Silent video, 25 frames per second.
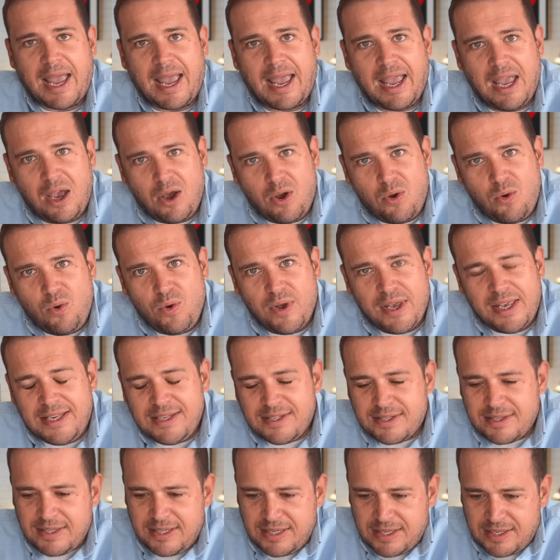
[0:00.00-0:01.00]
How
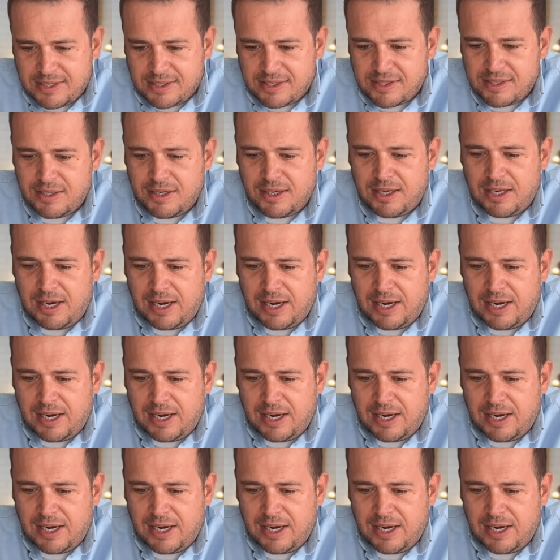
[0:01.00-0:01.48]
is this